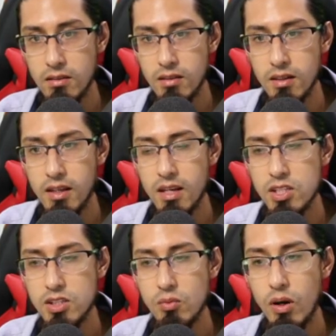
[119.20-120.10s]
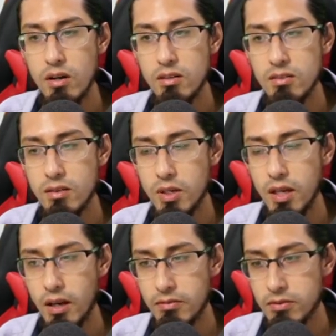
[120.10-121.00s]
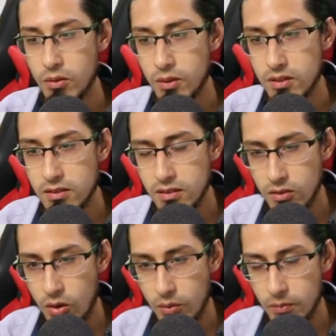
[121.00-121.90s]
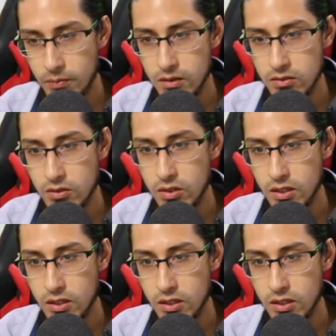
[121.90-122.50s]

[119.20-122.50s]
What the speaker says: delegation warnings that we have. So in this home screen,